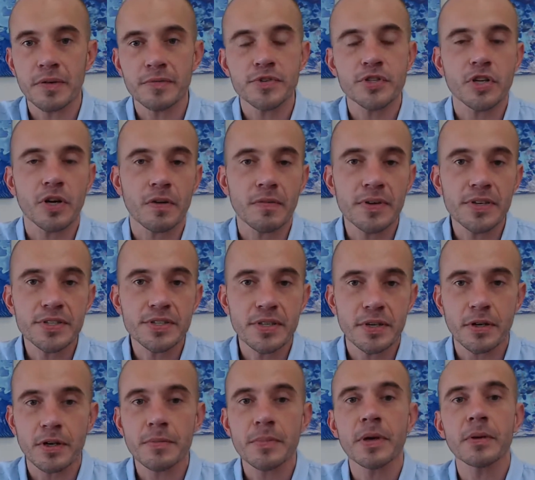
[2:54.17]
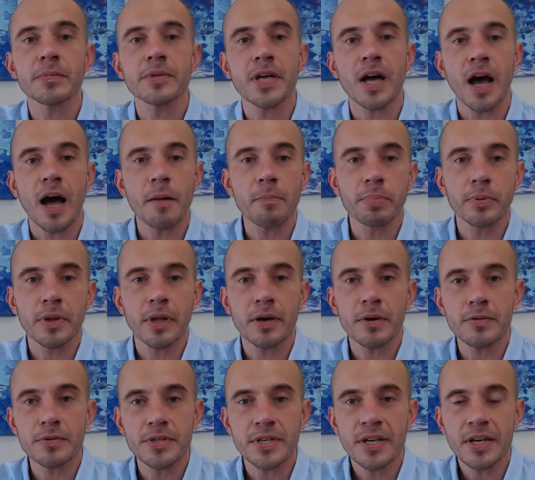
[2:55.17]
of service, they're going to be able to
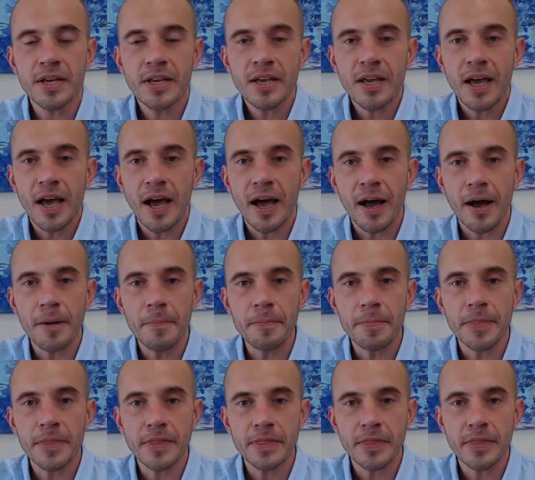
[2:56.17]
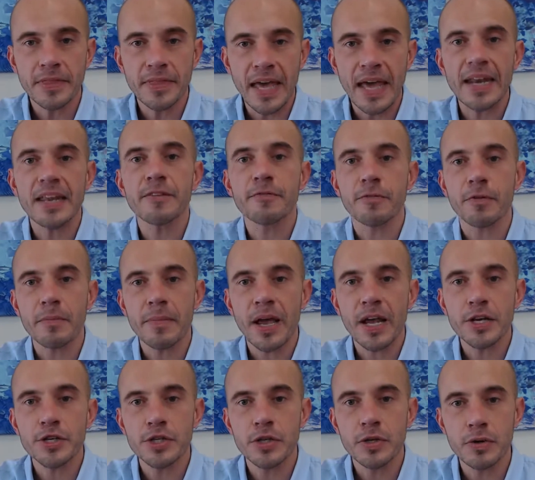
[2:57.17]
upload that
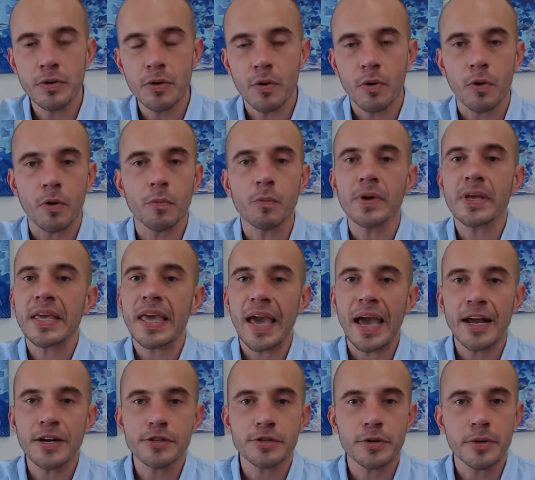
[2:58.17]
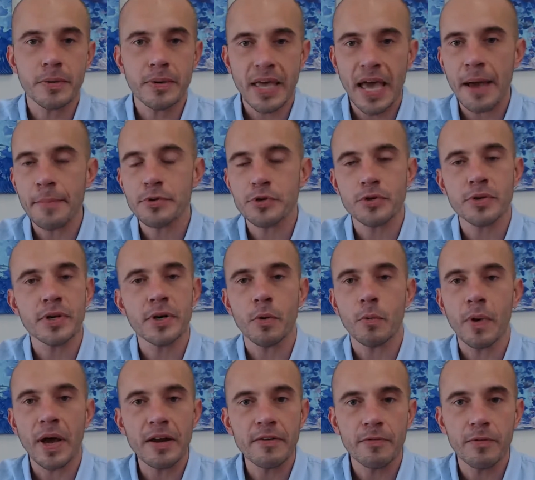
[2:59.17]
information, or we capture it
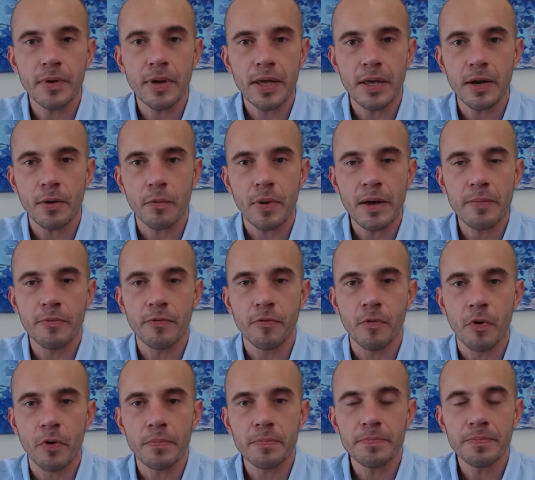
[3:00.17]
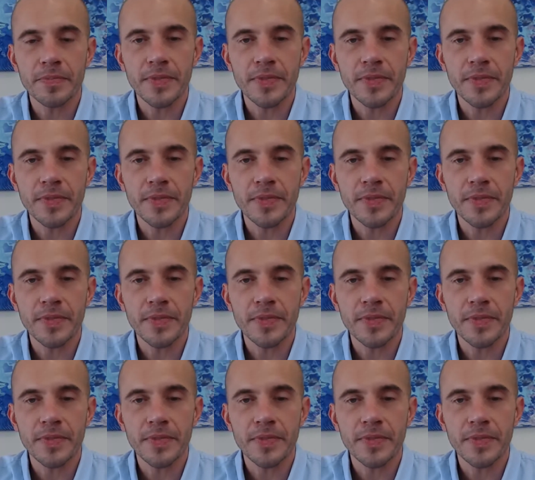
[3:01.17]
in a web form.